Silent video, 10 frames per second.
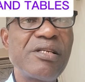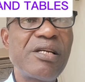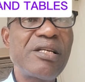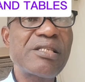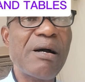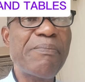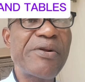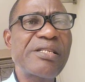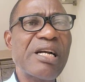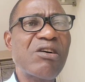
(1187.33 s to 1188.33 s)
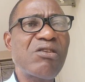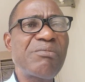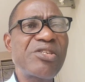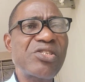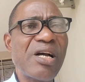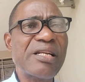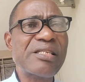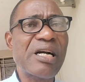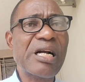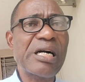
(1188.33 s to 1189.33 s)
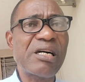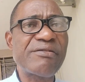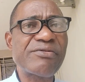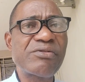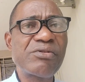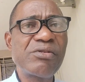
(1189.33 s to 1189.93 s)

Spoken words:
Interpret economic charts and curves.